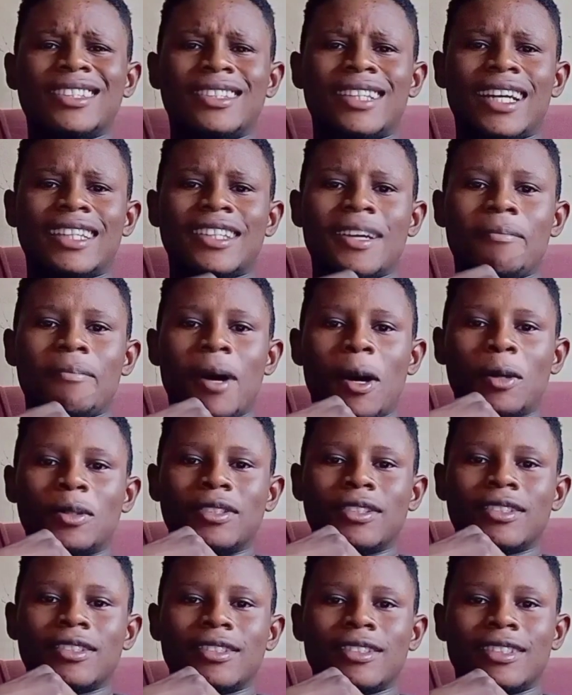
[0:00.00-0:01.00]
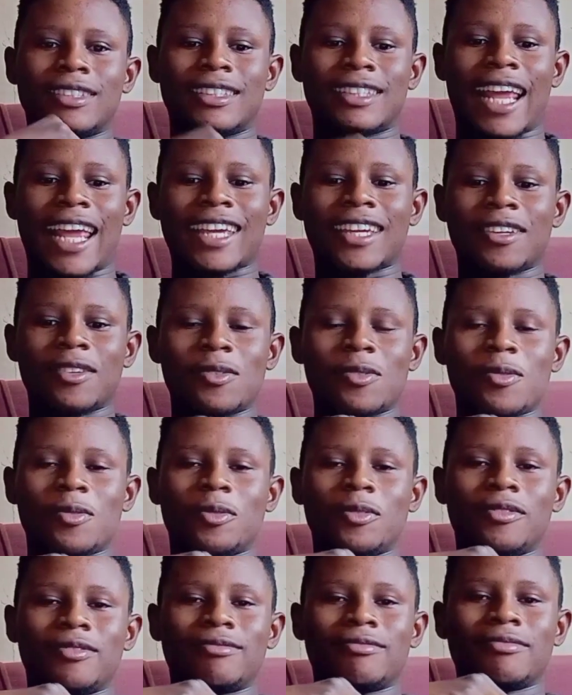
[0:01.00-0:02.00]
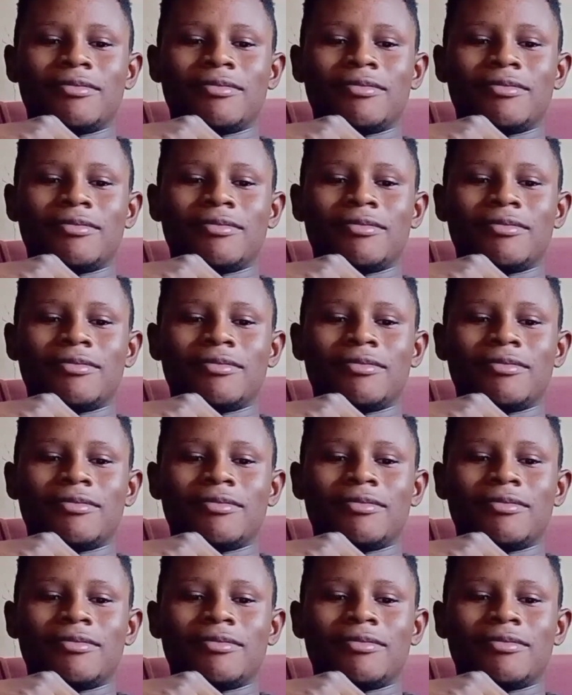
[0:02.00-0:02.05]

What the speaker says: that about the Nike logo.